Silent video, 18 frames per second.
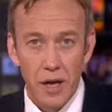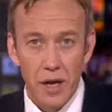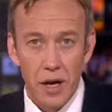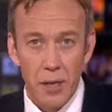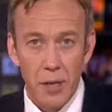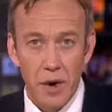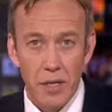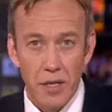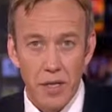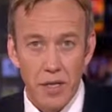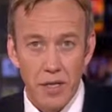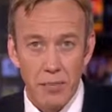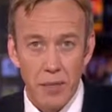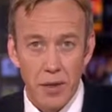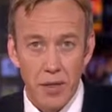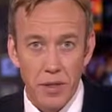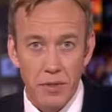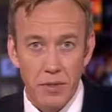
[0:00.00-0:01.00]
A White House
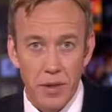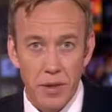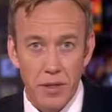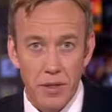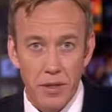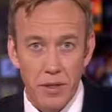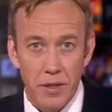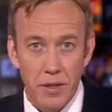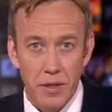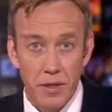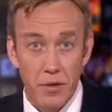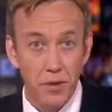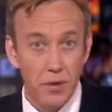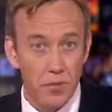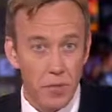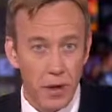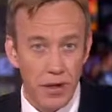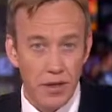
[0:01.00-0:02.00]
spokesperson, Sean
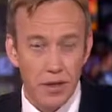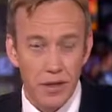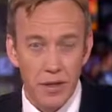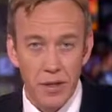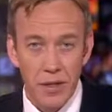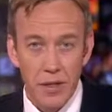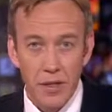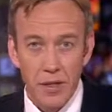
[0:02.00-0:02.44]
Spicer,